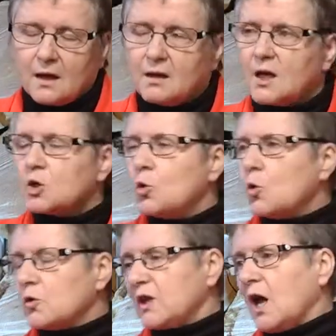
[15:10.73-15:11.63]
and I
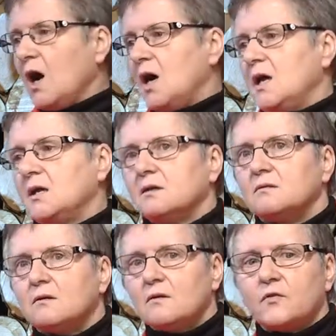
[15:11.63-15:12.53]
caught the eye
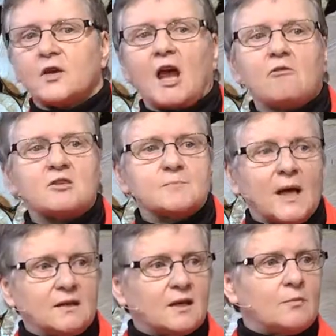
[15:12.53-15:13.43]
of the
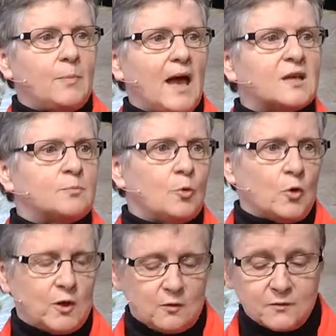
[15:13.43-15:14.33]
charismatic bad
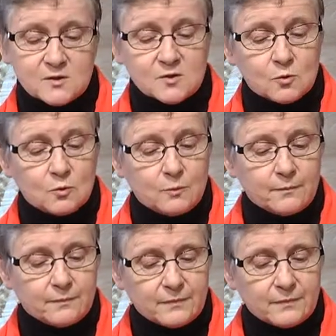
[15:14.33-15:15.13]
boy of the school.